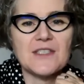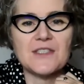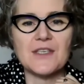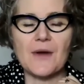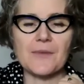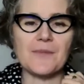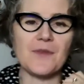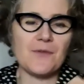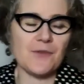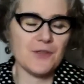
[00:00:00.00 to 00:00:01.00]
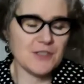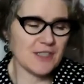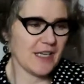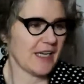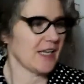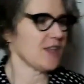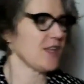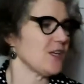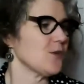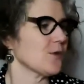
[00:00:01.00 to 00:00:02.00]
So the first thing
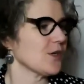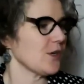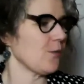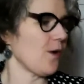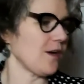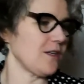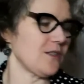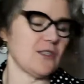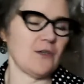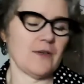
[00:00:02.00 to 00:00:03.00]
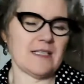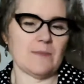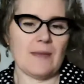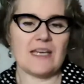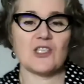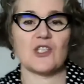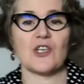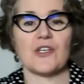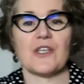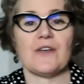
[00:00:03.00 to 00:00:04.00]
that you are going to want to do is make
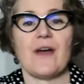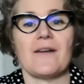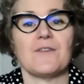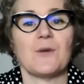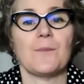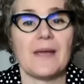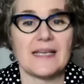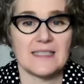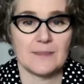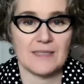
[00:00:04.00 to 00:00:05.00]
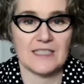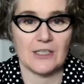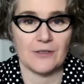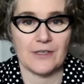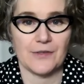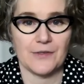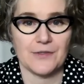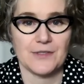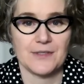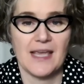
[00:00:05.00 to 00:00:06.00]
sure that you have your base materials.
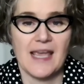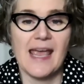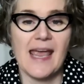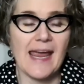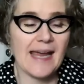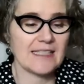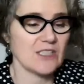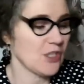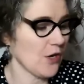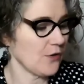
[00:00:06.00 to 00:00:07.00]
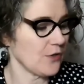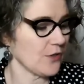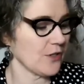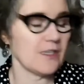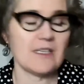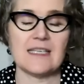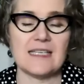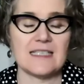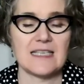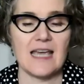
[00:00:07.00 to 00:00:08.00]
And so you're going to
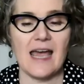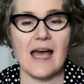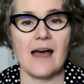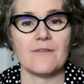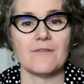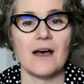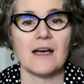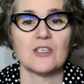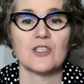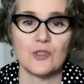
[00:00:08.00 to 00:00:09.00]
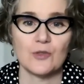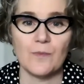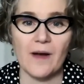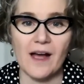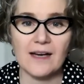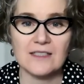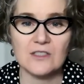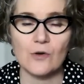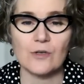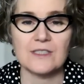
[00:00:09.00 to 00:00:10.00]
need to have a shoe
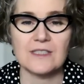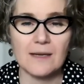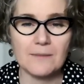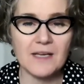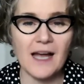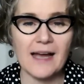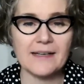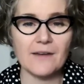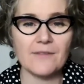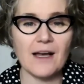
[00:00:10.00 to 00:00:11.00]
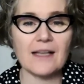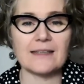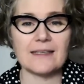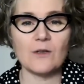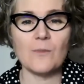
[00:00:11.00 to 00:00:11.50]
box or some kind of a little